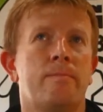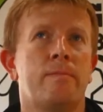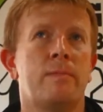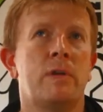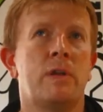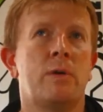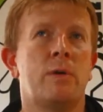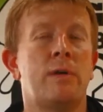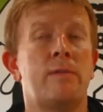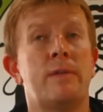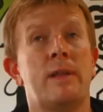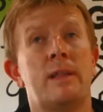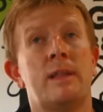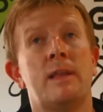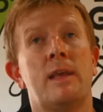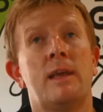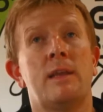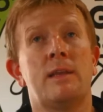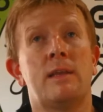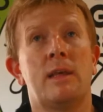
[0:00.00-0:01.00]
even at
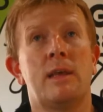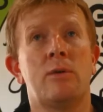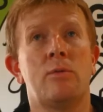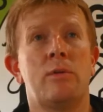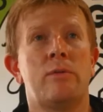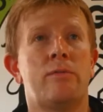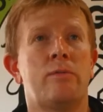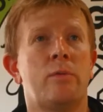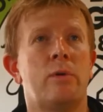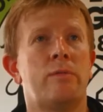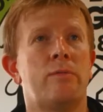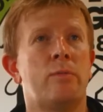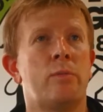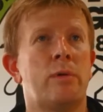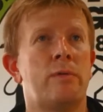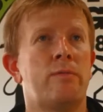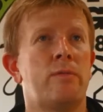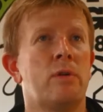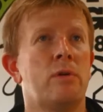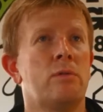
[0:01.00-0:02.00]
the end there, with
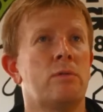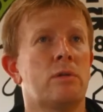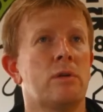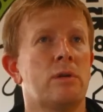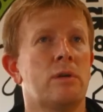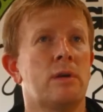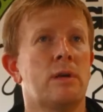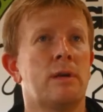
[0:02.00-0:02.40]
Luke